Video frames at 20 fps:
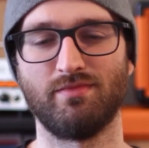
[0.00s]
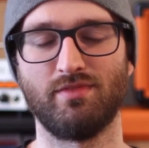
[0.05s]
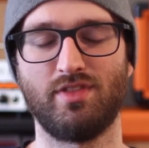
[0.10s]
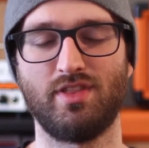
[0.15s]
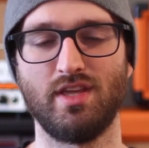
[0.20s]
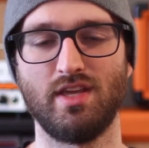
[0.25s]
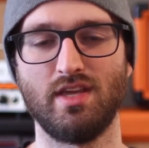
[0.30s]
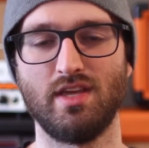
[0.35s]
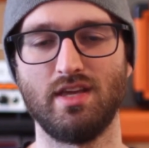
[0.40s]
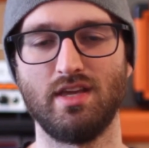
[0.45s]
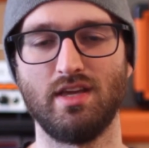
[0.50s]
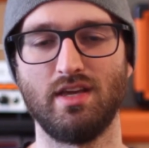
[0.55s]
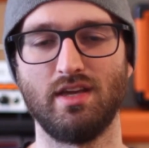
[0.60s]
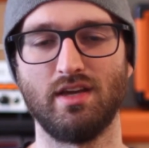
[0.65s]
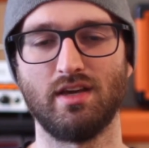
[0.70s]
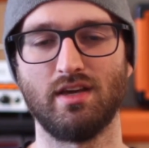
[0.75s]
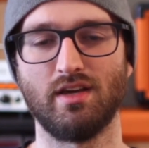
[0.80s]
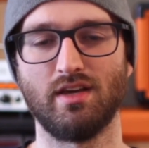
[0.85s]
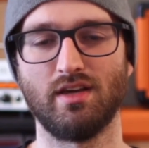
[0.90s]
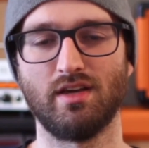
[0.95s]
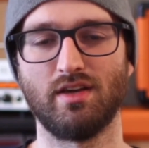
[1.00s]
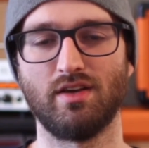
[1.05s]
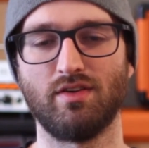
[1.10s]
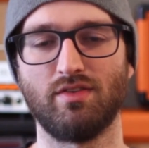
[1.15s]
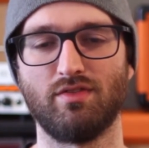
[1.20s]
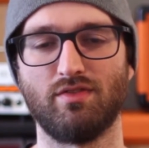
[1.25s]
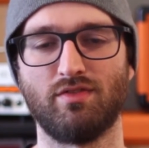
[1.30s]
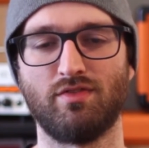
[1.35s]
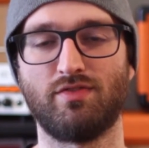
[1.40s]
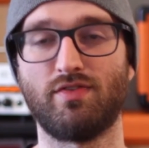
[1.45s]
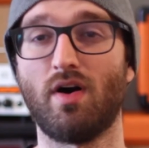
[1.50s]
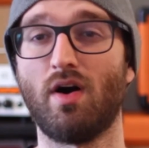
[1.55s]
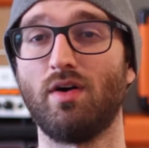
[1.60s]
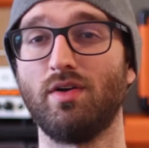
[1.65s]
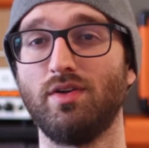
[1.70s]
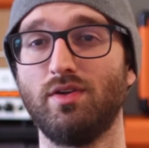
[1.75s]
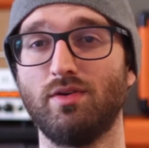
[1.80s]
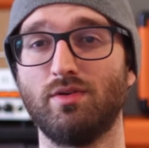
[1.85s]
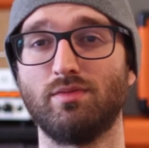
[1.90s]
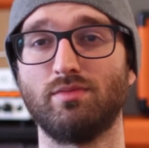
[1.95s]
The
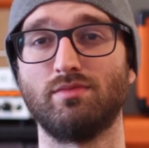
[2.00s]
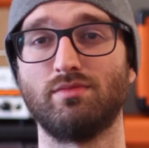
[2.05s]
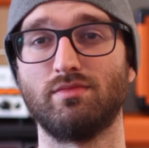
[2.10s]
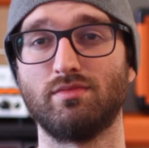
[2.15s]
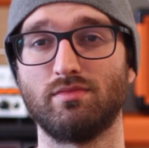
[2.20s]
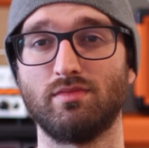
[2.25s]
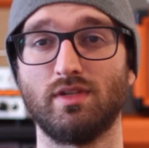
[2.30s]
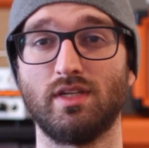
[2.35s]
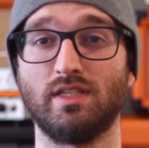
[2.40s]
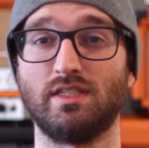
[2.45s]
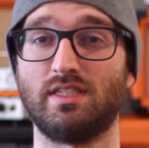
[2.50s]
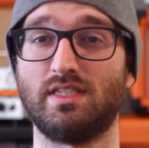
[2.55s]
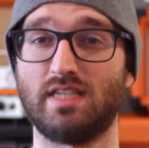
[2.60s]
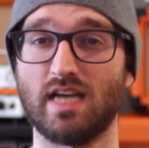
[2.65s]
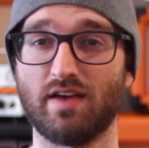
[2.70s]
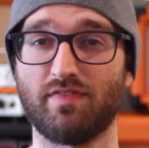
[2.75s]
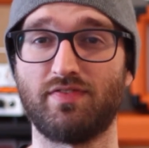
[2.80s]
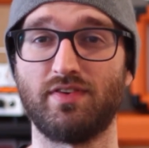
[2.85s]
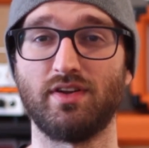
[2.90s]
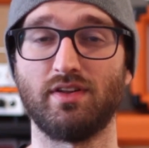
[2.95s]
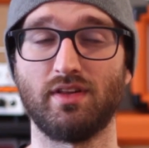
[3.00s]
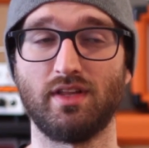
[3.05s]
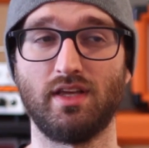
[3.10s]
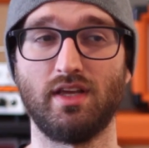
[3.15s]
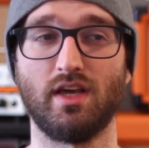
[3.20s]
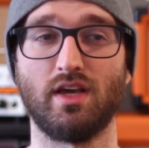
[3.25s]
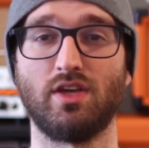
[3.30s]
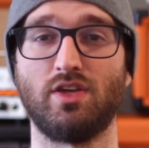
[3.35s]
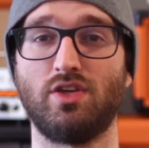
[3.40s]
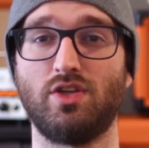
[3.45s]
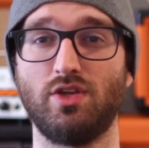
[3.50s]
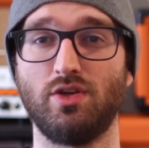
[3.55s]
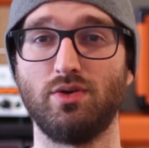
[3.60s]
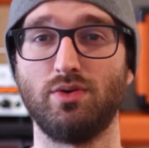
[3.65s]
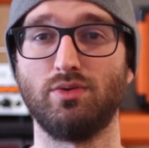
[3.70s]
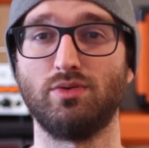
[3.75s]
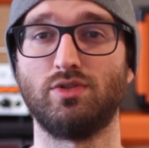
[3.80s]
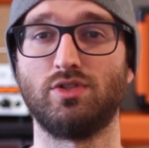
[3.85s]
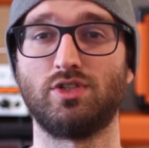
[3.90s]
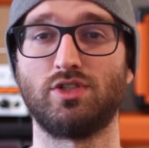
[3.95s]
volume is definitely a
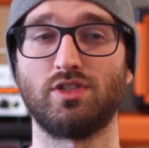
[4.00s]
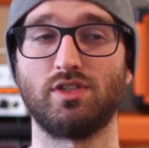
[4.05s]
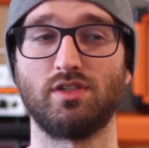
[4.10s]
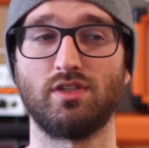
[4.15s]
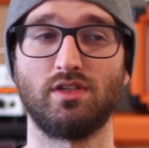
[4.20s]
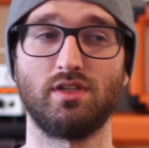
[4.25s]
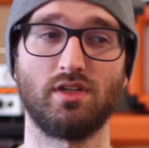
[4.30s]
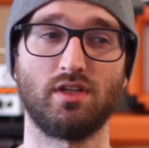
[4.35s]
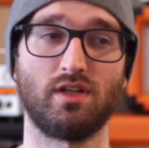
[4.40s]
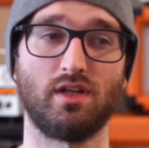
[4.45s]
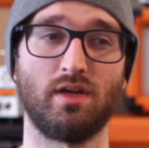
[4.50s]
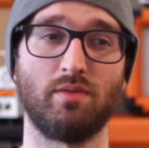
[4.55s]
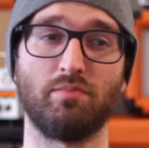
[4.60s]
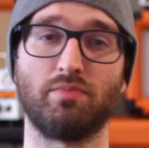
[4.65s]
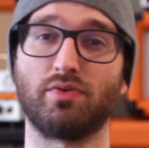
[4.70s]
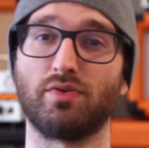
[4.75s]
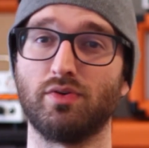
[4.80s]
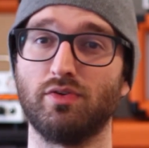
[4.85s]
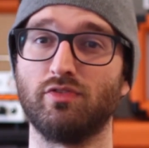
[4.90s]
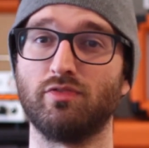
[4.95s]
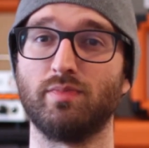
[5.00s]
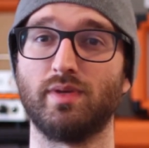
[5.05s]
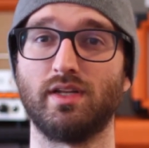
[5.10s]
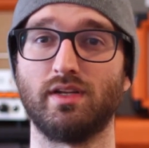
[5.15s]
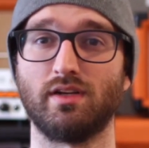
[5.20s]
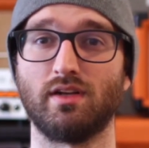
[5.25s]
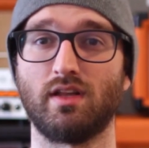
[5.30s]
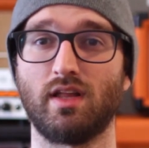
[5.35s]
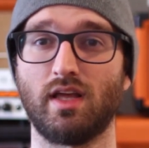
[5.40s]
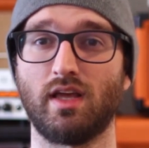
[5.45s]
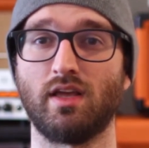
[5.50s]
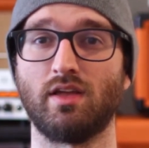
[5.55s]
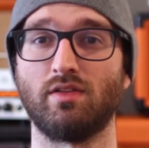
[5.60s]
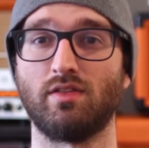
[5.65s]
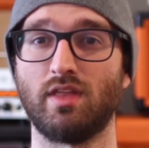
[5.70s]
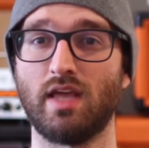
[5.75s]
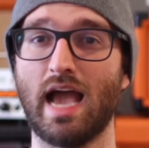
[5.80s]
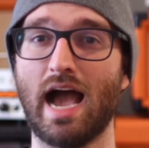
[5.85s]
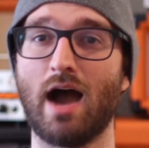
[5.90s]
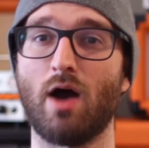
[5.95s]
huge improvement. Like
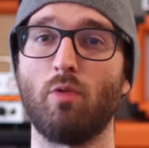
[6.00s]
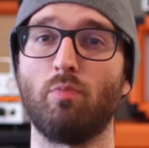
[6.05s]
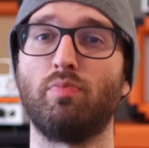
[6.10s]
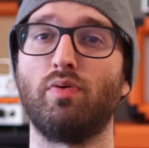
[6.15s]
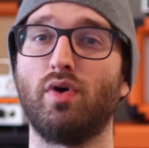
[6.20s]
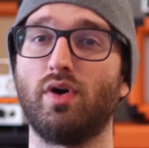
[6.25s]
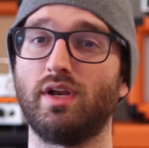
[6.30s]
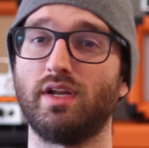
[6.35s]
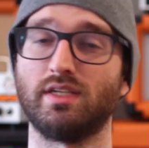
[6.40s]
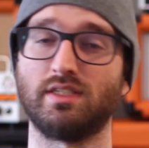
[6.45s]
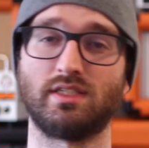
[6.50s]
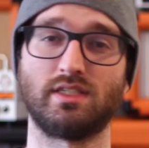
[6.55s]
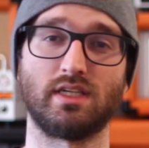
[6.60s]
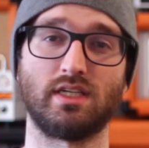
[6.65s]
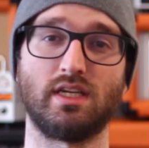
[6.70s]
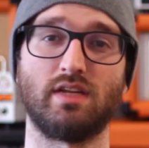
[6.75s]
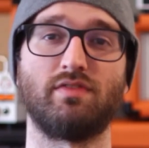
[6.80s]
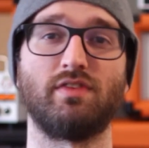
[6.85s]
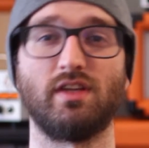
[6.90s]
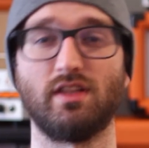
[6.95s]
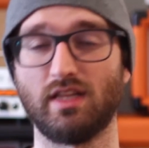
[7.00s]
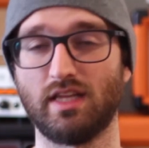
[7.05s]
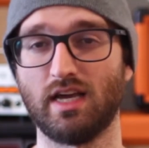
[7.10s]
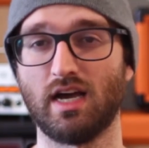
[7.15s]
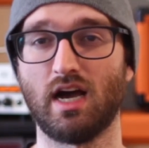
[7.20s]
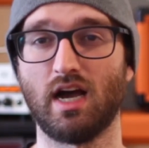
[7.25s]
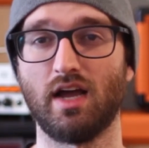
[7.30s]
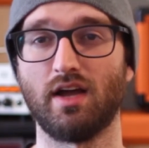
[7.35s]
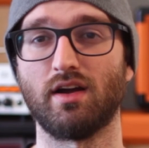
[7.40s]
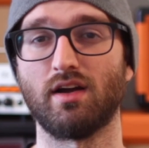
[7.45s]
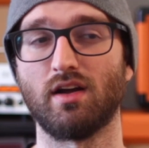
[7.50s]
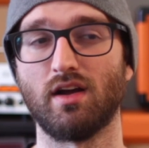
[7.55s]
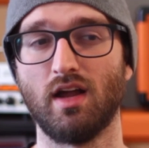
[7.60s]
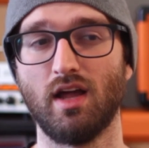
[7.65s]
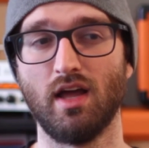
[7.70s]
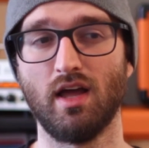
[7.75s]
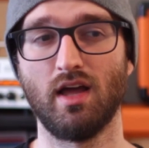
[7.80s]
the output is significantly higher.